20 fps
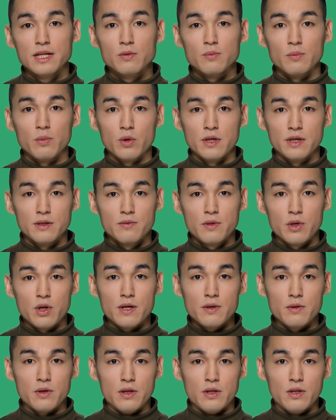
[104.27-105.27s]
input and
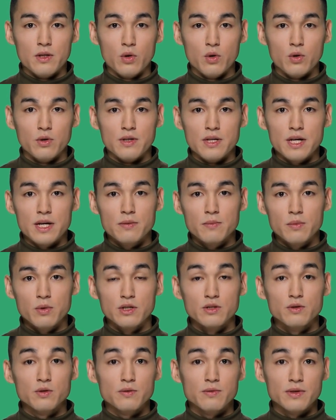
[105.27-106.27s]
volume controls,
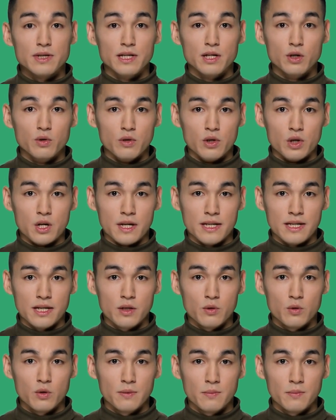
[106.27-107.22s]
inputs for video and audio,